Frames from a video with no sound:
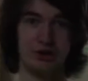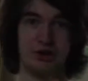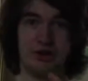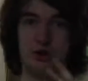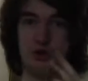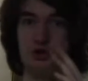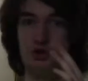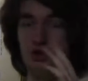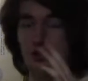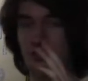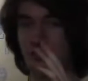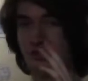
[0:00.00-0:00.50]
You
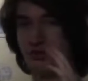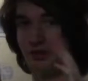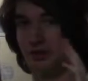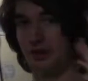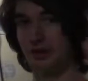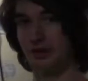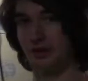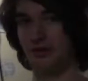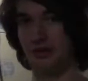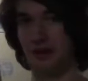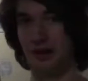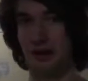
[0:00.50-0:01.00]

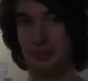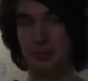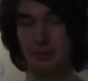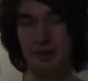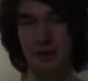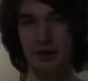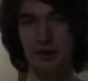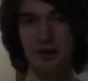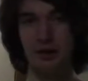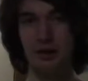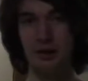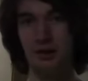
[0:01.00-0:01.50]
just set up a
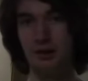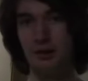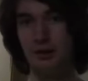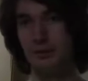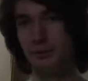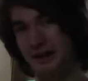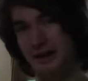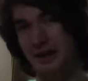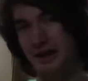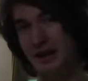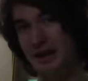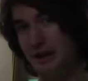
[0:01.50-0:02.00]
little
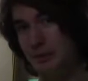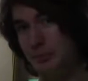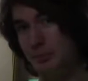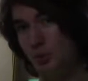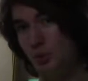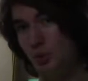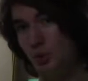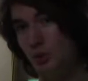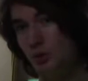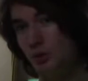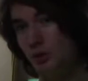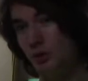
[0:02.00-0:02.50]
kiddie
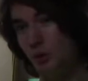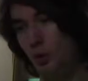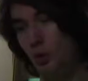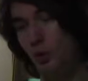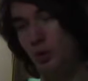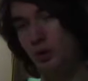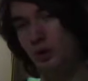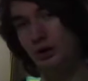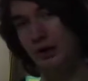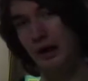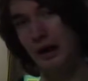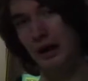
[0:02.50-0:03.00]
pool
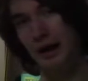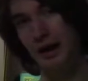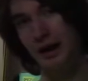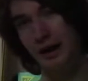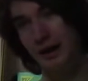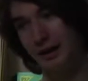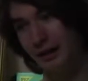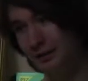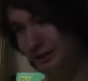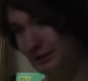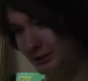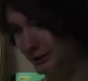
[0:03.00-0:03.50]
or
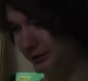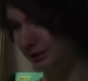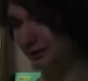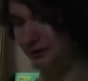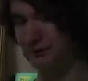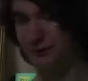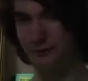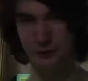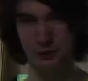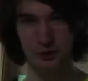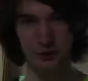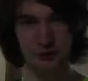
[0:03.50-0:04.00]
a
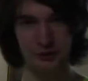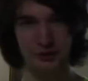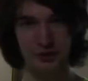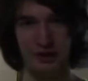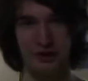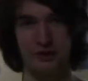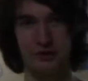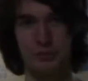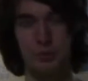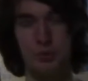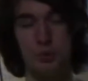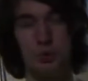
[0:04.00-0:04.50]

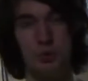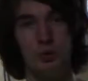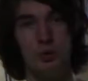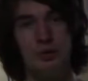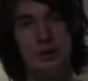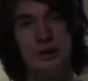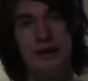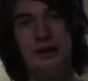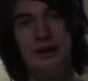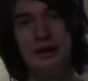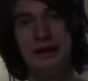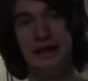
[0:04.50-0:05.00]
full-size pool
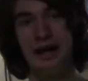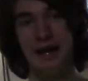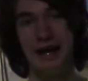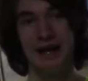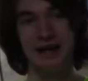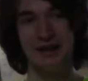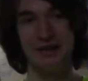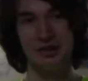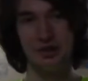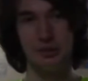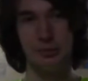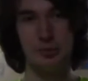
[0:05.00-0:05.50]

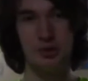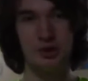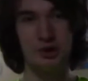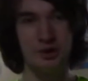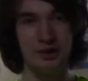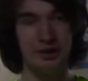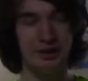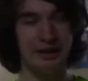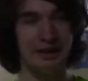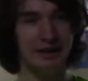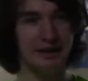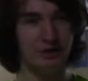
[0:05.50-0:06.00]
and you put
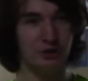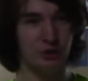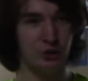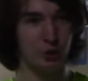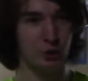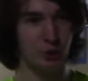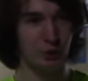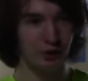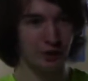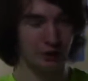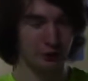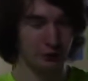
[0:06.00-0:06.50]
it
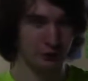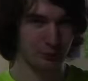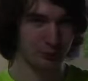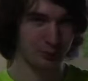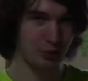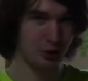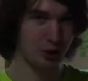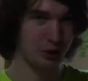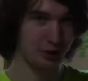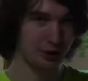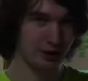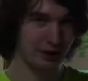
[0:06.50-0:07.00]
into a
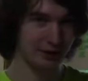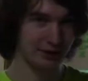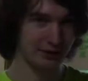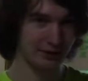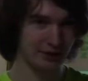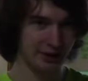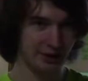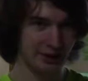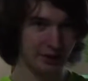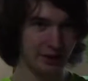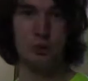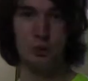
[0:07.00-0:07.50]
small
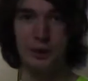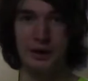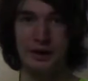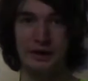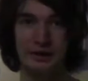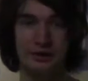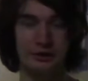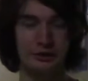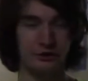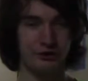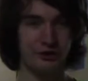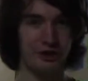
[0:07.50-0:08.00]
area where
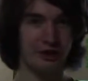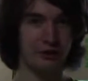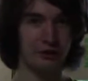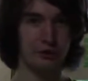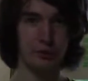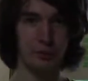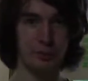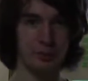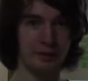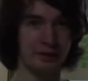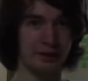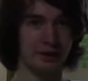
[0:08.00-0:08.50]
your stairs
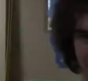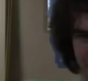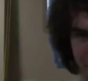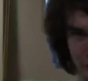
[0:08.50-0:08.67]
would be.